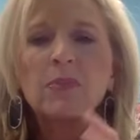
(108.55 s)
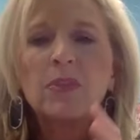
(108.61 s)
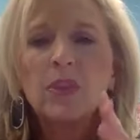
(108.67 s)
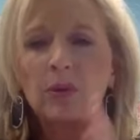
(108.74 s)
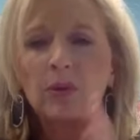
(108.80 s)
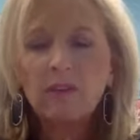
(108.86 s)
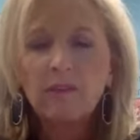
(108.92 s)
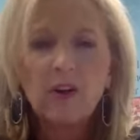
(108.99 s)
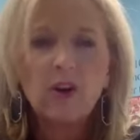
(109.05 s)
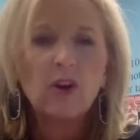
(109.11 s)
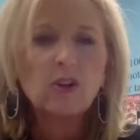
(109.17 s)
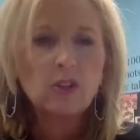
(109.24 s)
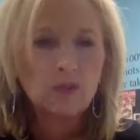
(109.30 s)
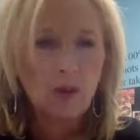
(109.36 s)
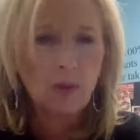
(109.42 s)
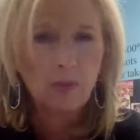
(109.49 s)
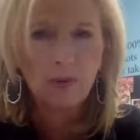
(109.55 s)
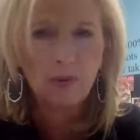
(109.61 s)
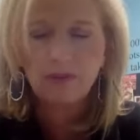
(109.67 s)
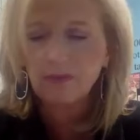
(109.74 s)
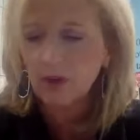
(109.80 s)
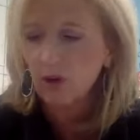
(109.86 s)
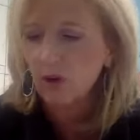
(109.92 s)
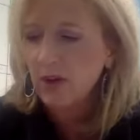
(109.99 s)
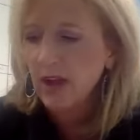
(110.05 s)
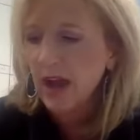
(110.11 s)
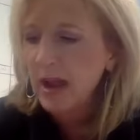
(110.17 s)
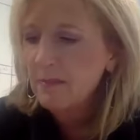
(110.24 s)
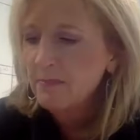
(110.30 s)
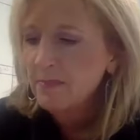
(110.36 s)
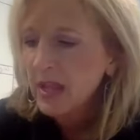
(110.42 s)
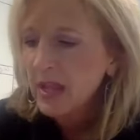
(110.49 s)
the referrals from the referral
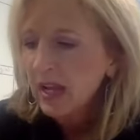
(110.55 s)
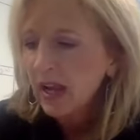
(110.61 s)
game.